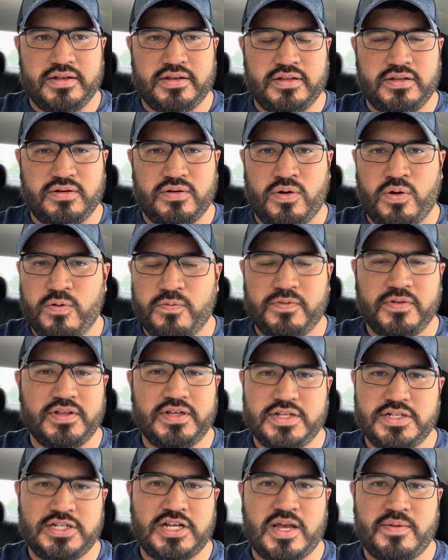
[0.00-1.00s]
you know,
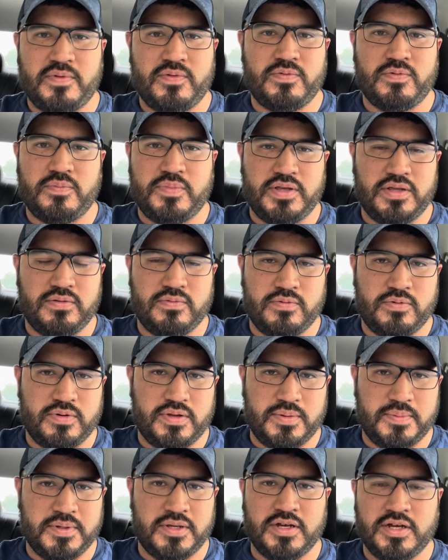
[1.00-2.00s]
hopefully Enchantment will be
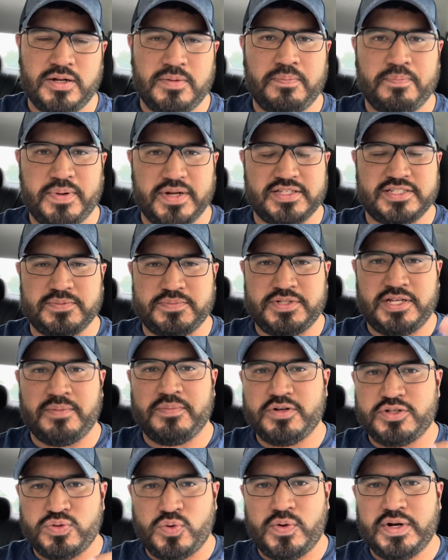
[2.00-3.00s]
good. But
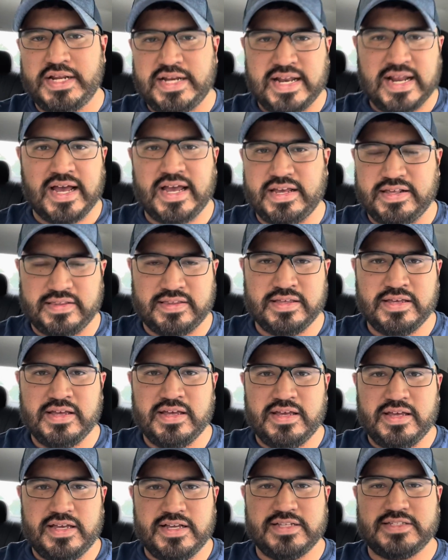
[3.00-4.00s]
September 29th
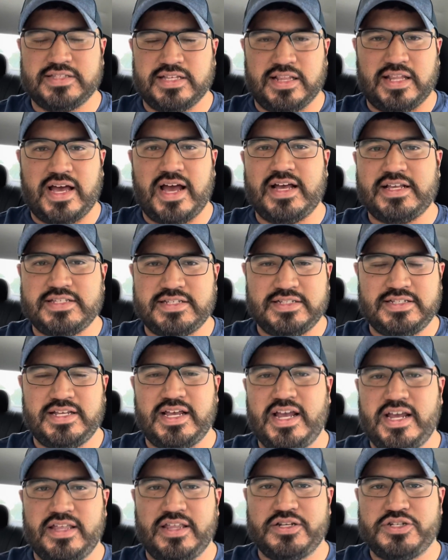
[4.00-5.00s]
is the last
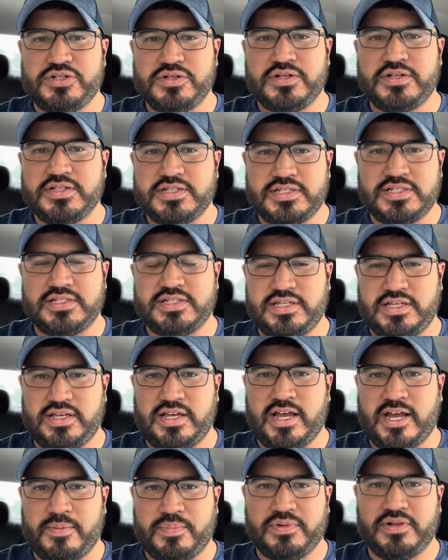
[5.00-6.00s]
day that you can see
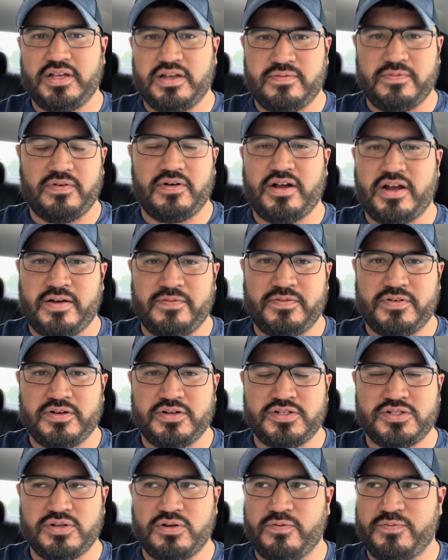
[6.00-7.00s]
Happily Ever
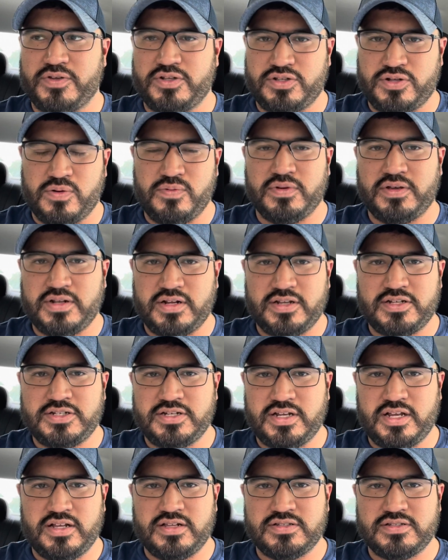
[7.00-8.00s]
After. So if you don't get a
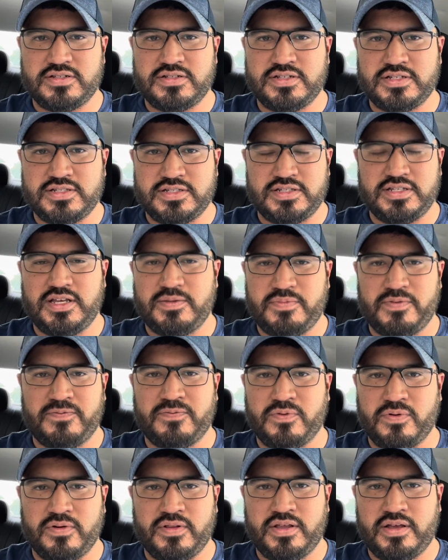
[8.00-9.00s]
chance to see it
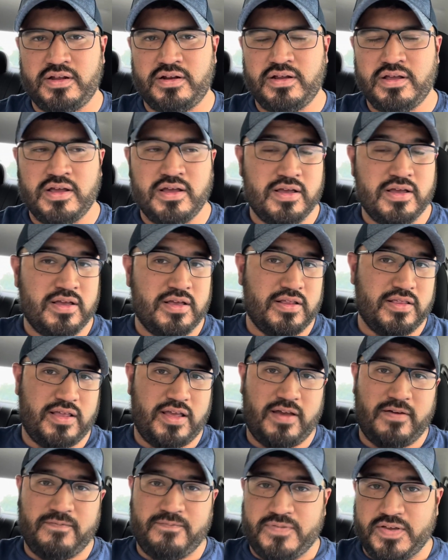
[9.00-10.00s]
before then, they
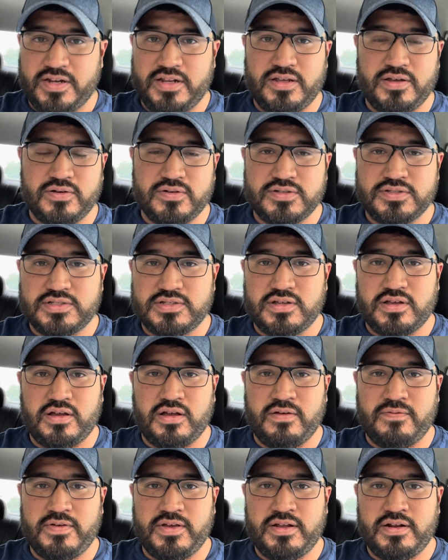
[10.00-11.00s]
have videos
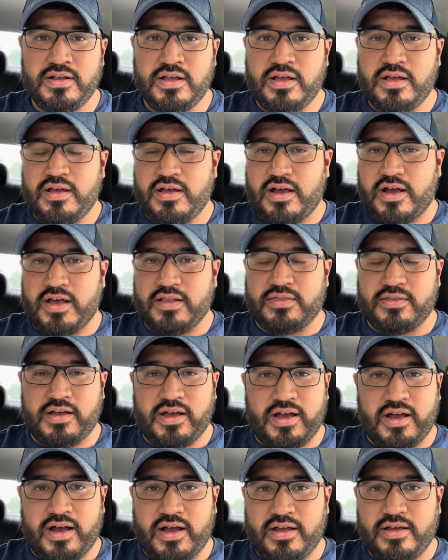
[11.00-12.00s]
of it.
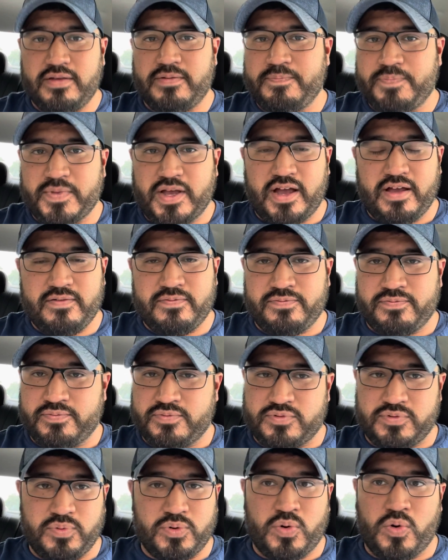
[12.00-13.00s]
I've
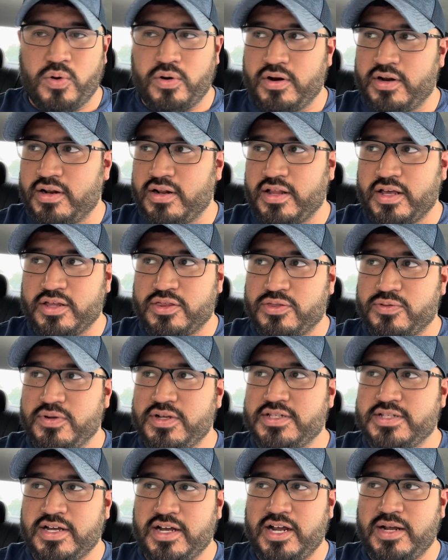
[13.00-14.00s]
recorded it like
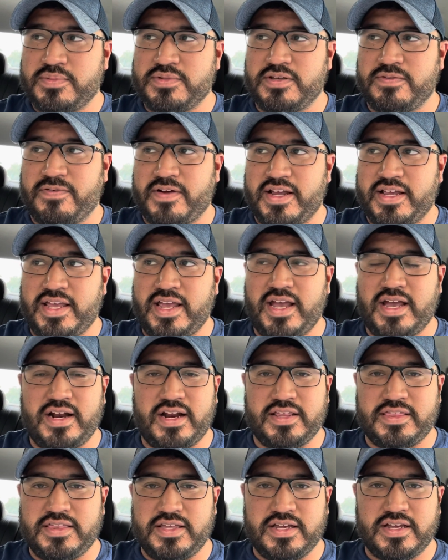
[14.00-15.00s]
3 times. If I can,
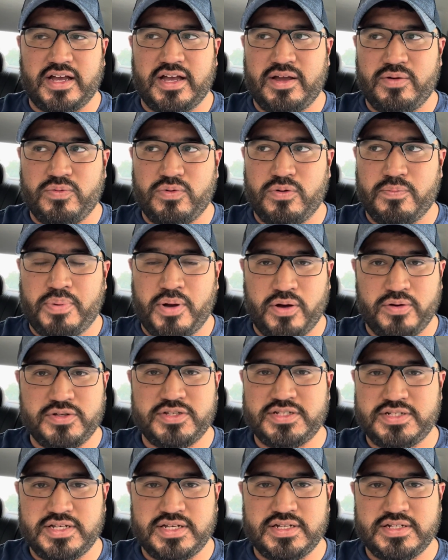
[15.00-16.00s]
I think I will
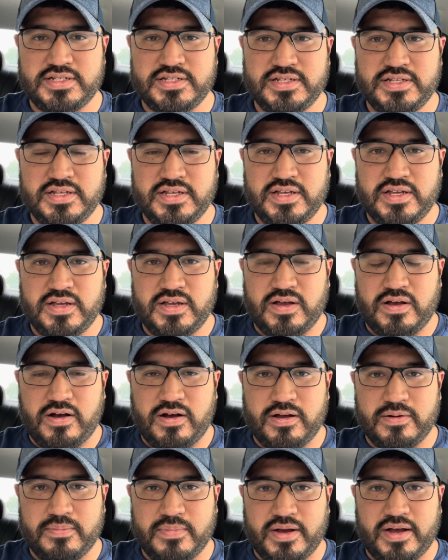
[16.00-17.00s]
post it
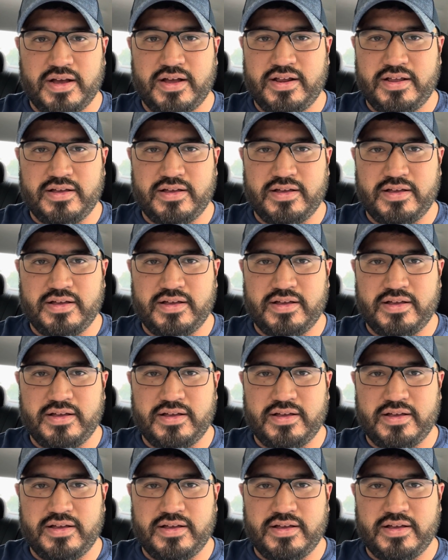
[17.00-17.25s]
on my